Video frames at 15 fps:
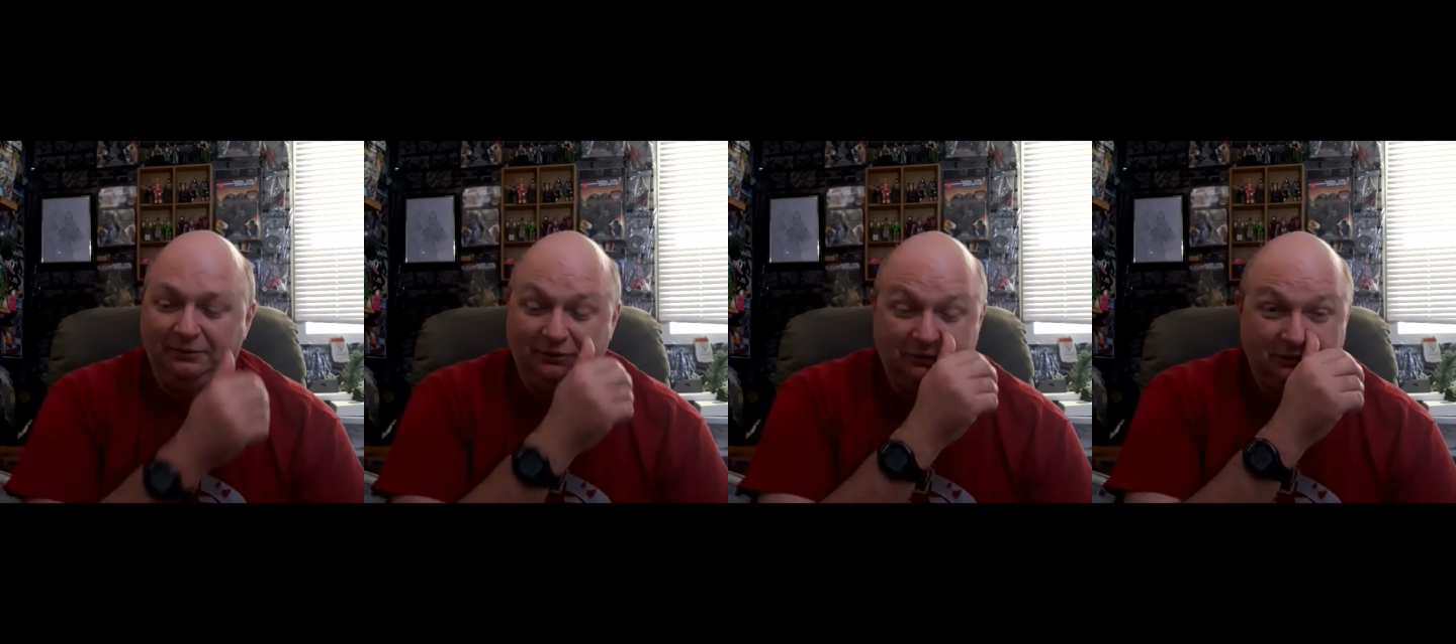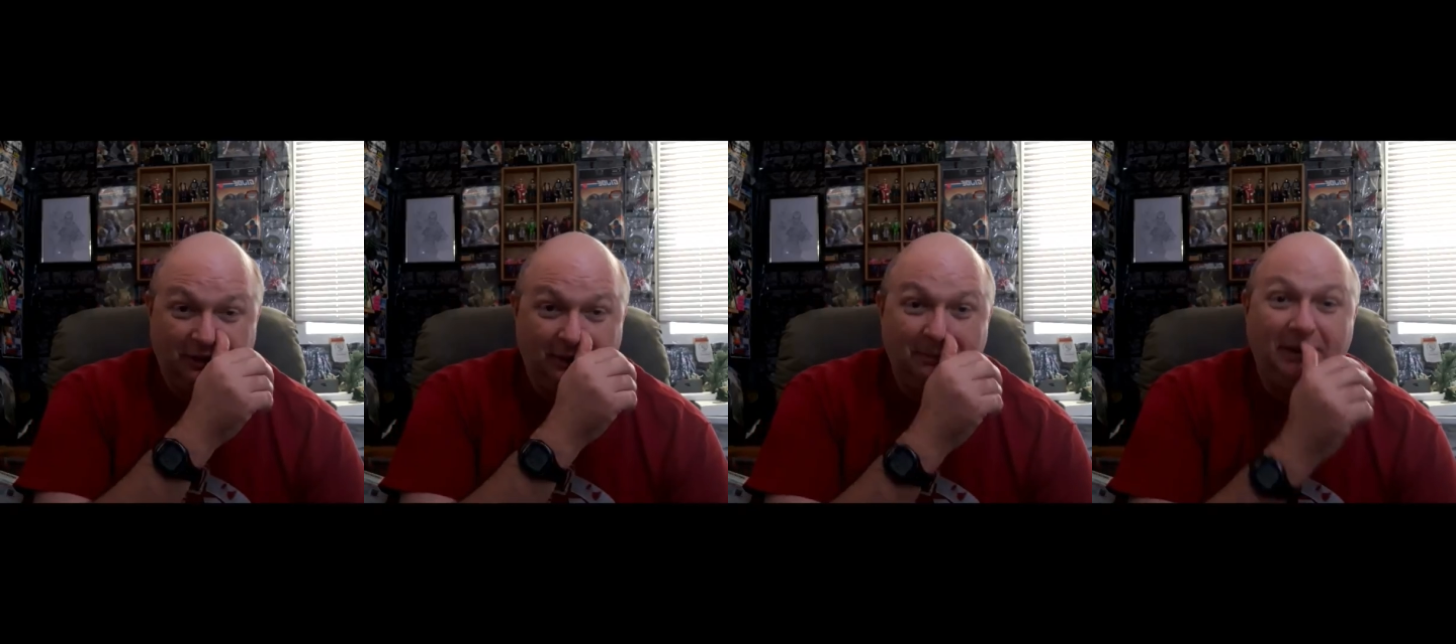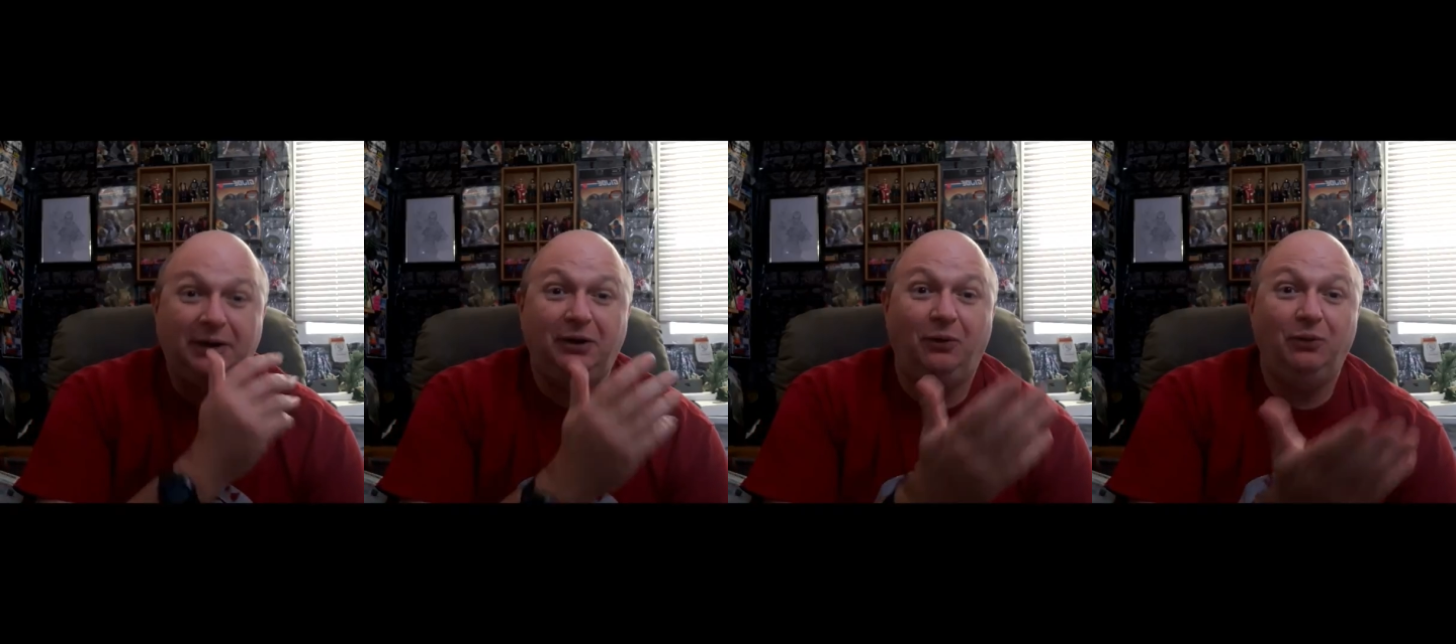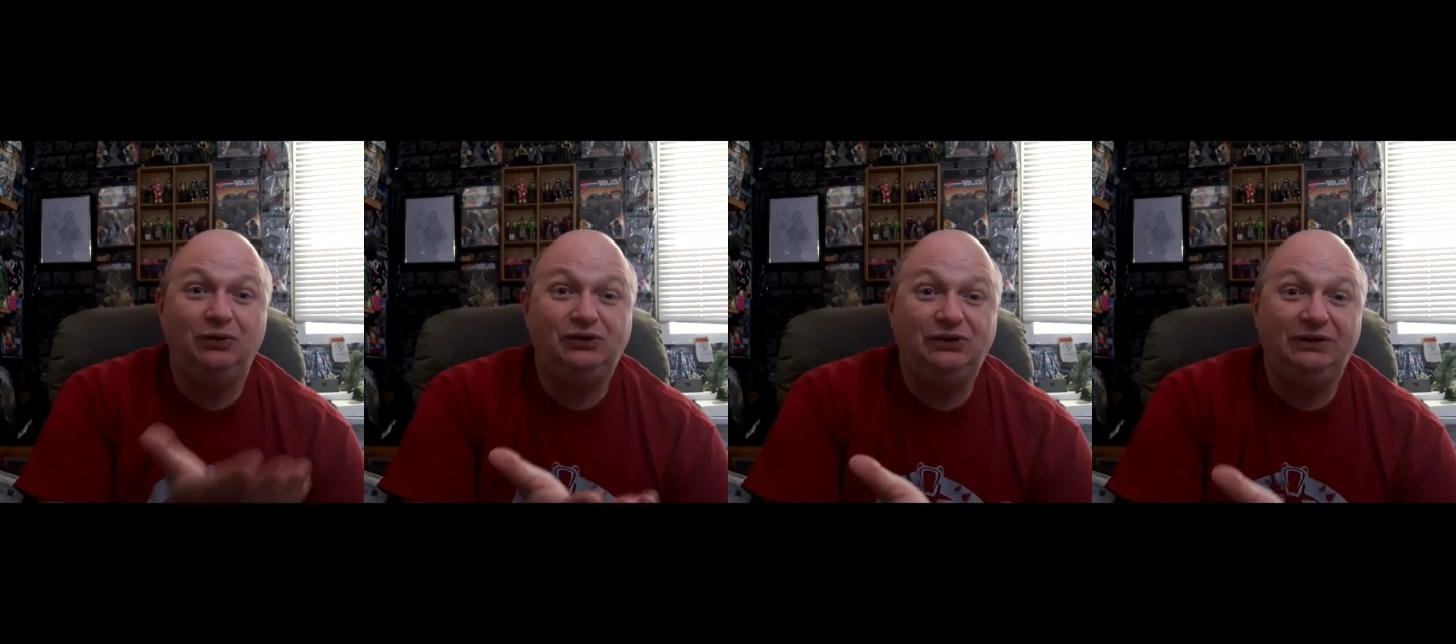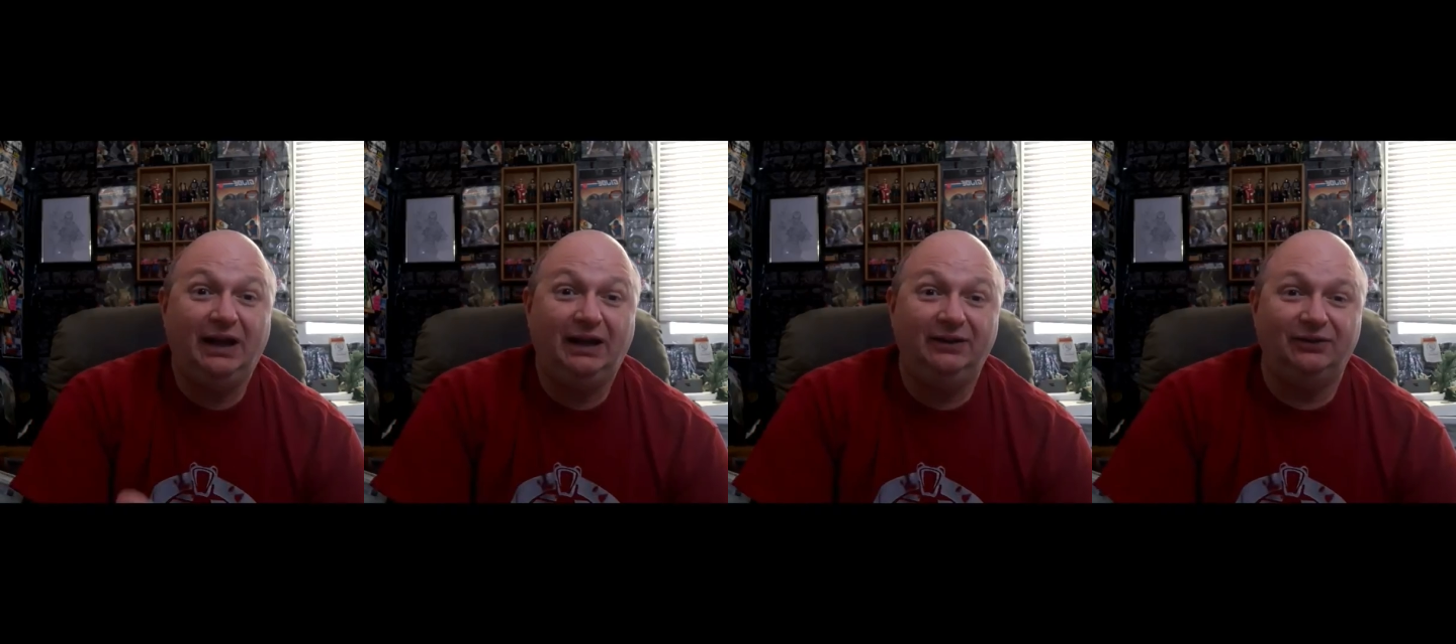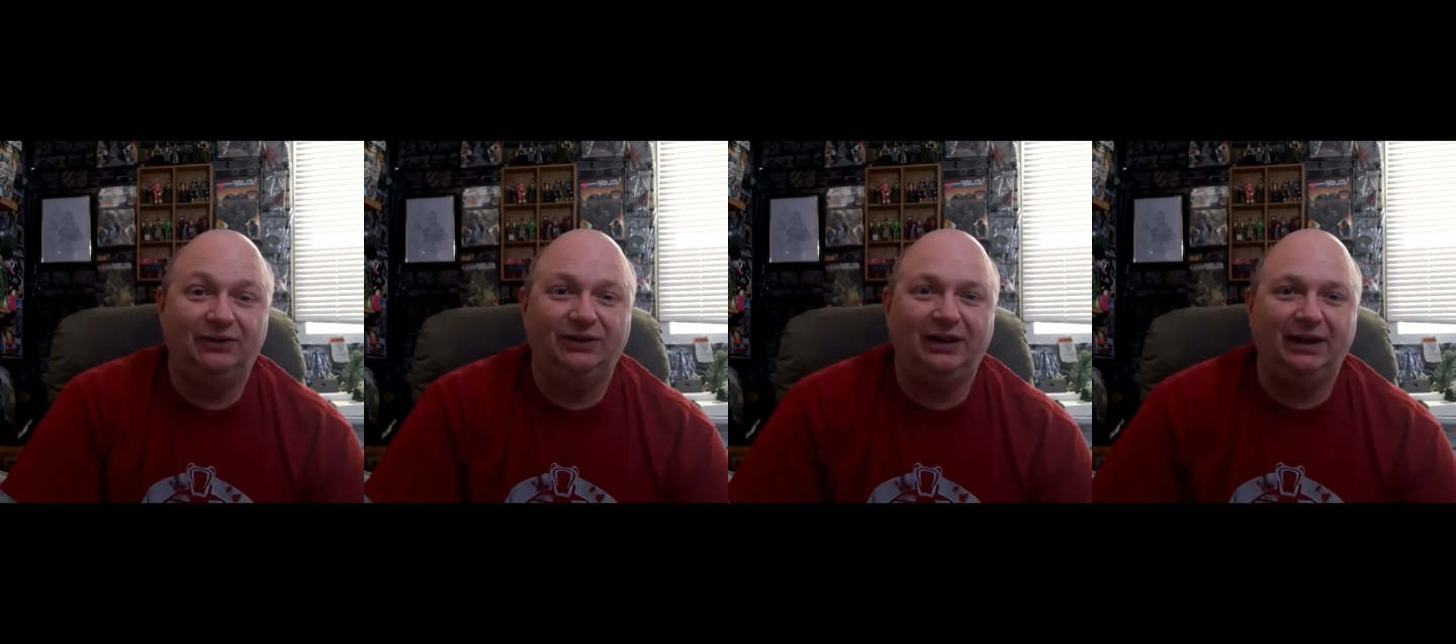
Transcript: Just let me know what you guys